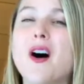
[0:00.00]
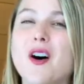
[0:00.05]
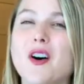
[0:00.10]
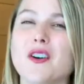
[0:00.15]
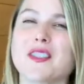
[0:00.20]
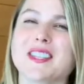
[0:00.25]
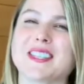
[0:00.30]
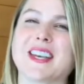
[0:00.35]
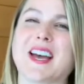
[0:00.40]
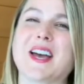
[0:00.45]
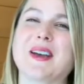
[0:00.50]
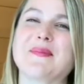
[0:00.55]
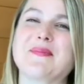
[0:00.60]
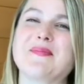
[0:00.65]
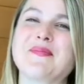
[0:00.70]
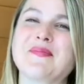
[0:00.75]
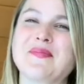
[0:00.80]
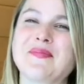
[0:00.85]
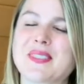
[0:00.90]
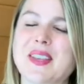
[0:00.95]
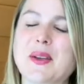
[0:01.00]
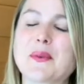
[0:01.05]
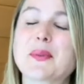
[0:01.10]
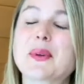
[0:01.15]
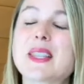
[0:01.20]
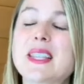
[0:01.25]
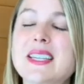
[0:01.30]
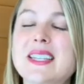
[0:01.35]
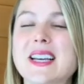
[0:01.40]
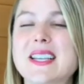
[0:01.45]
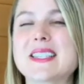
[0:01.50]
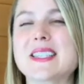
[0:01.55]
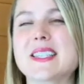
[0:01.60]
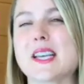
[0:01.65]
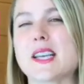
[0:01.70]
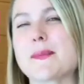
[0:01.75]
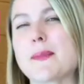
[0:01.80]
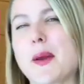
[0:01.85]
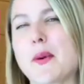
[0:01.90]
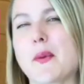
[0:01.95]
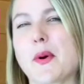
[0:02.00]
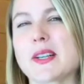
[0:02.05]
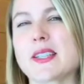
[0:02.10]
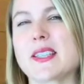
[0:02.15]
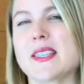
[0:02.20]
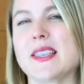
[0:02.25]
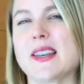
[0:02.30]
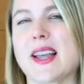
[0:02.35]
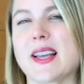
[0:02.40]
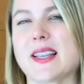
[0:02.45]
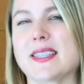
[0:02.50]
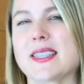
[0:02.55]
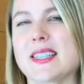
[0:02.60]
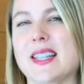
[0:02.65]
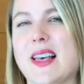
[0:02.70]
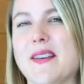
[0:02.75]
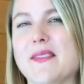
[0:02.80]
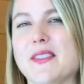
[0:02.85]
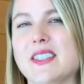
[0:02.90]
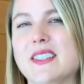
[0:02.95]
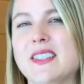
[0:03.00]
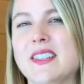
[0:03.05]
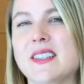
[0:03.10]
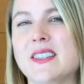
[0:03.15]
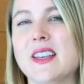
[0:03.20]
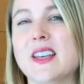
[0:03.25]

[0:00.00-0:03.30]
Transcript: all the time. It really does take my work to the next level.